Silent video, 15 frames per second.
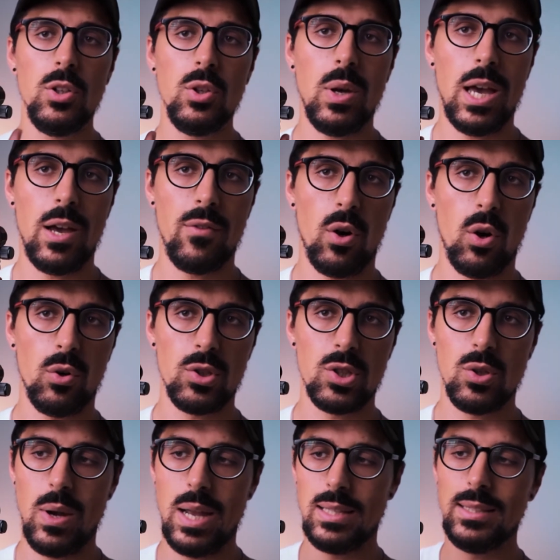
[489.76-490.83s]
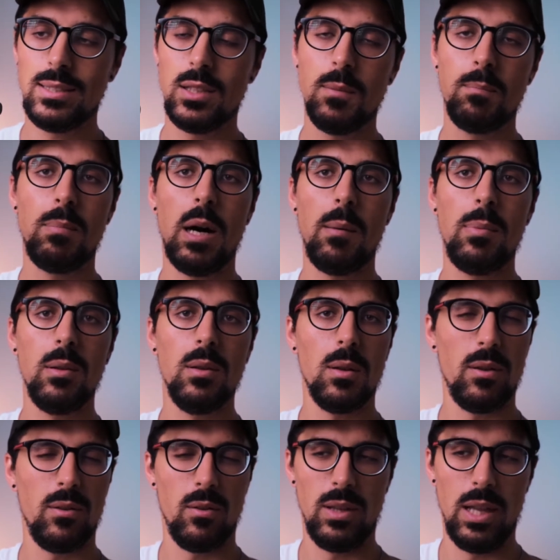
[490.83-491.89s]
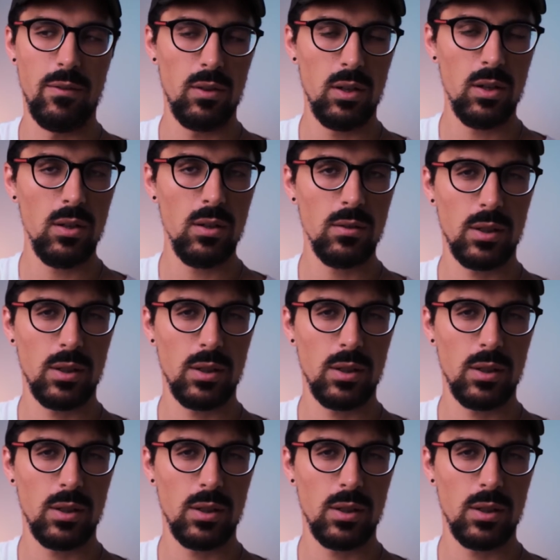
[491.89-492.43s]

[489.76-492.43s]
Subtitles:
you have also a little bubble leveler,